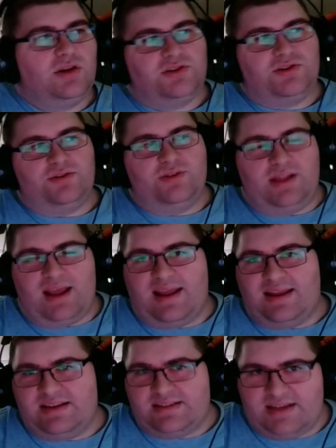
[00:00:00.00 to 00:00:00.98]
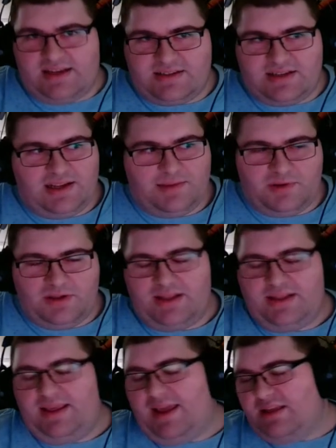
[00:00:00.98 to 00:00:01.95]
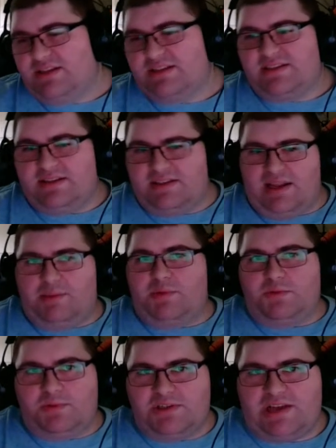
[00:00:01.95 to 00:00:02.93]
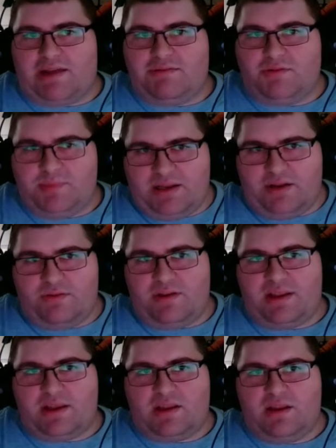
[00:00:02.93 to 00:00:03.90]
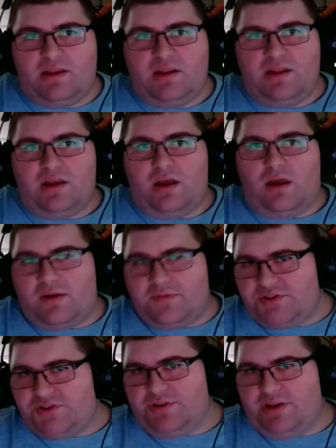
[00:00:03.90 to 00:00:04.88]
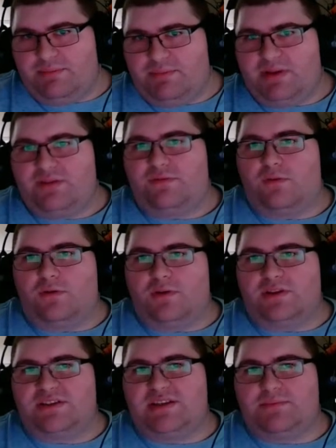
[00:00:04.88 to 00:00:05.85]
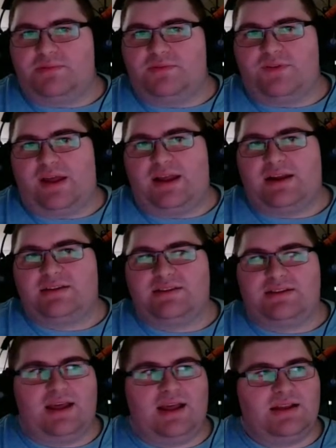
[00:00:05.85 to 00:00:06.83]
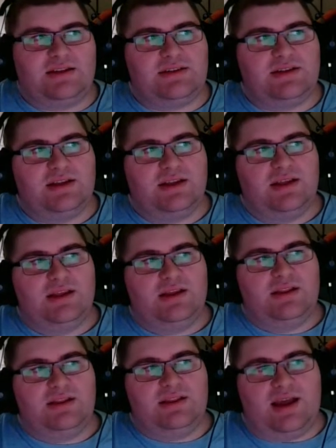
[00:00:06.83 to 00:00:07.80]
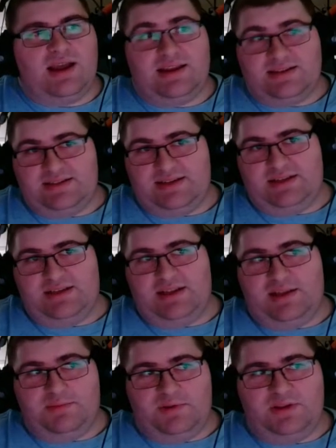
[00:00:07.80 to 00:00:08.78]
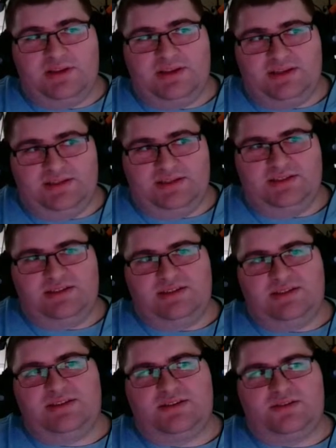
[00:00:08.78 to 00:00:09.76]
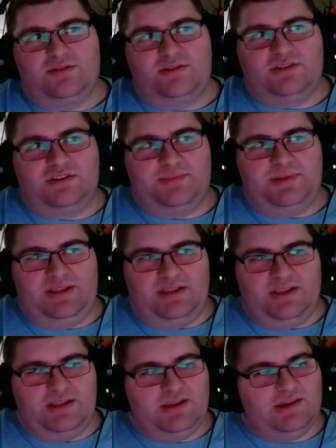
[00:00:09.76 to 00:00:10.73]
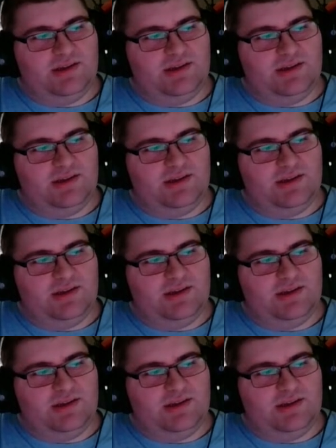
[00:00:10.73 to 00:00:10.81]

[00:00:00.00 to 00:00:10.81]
to the ISA table and the HSE table, which I will be doing off stream for the simple fact that the ISA table is going to be